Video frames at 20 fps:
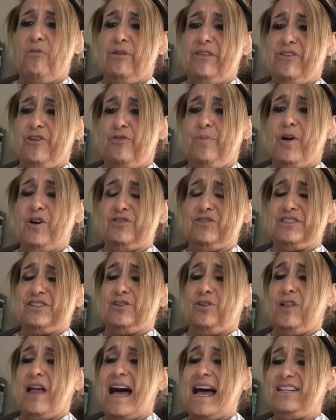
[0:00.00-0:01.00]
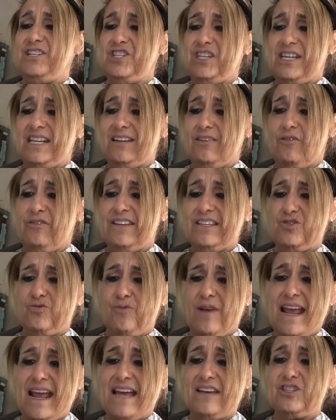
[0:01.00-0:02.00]
with your personal hygiene on this
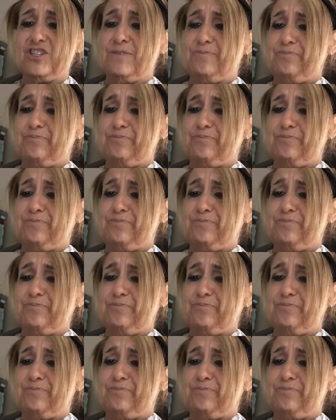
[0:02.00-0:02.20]
ranch.